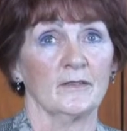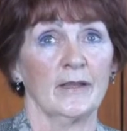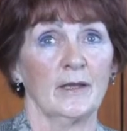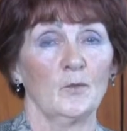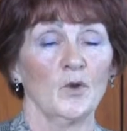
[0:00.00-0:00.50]

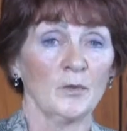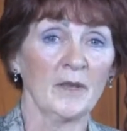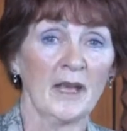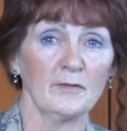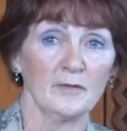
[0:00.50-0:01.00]
the, what we
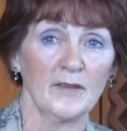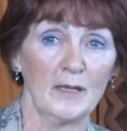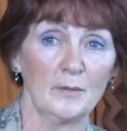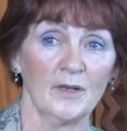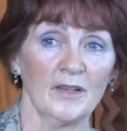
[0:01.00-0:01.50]
have
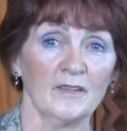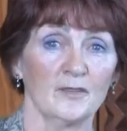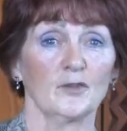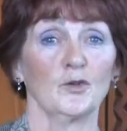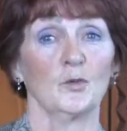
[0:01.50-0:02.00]
available
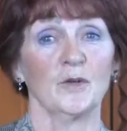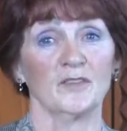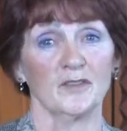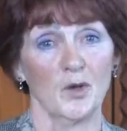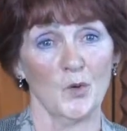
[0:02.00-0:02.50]
isn't
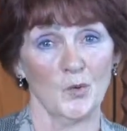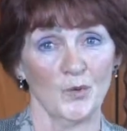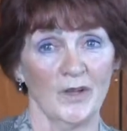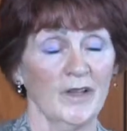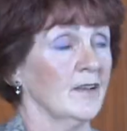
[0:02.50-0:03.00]
always known.
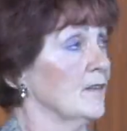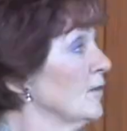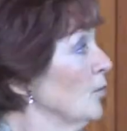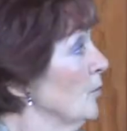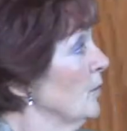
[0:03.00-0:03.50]

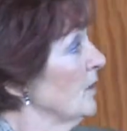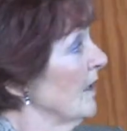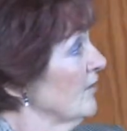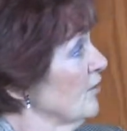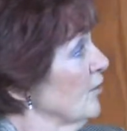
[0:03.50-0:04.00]
So we would
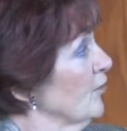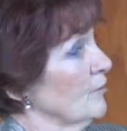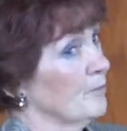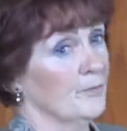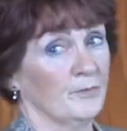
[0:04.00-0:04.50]
like to just
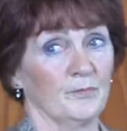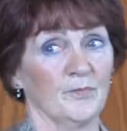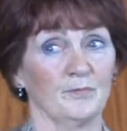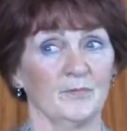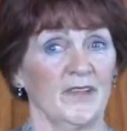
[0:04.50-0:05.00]

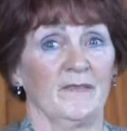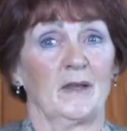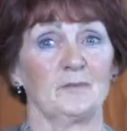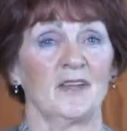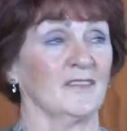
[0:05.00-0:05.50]
send
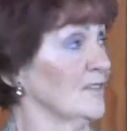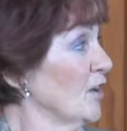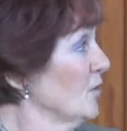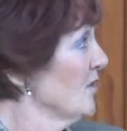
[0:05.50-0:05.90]
that message out